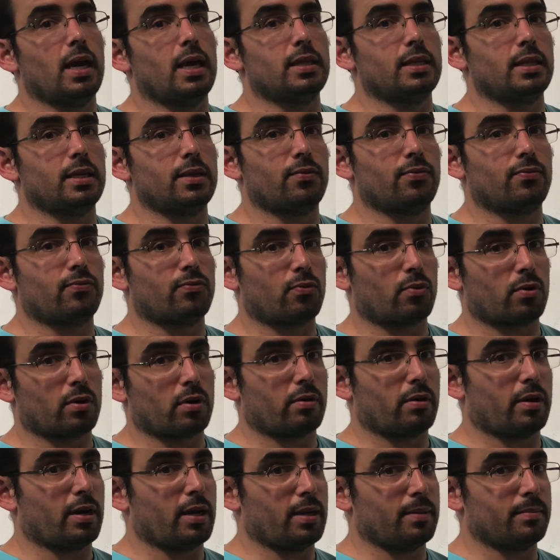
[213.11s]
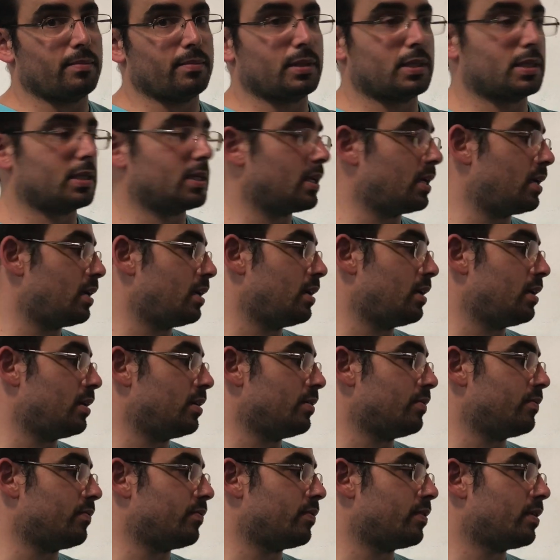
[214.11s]
and then 4 grams
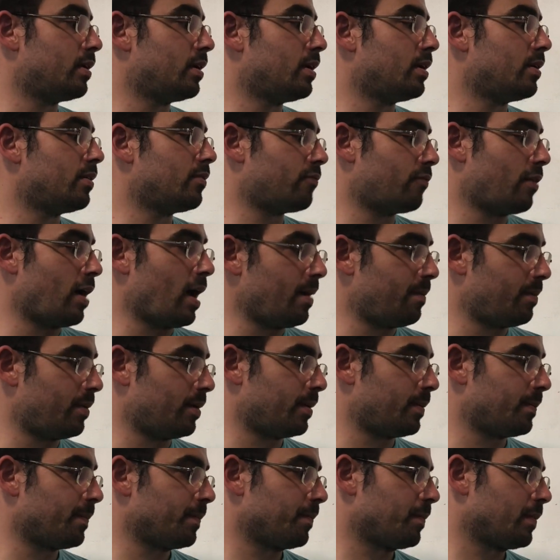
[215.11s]
of fiber.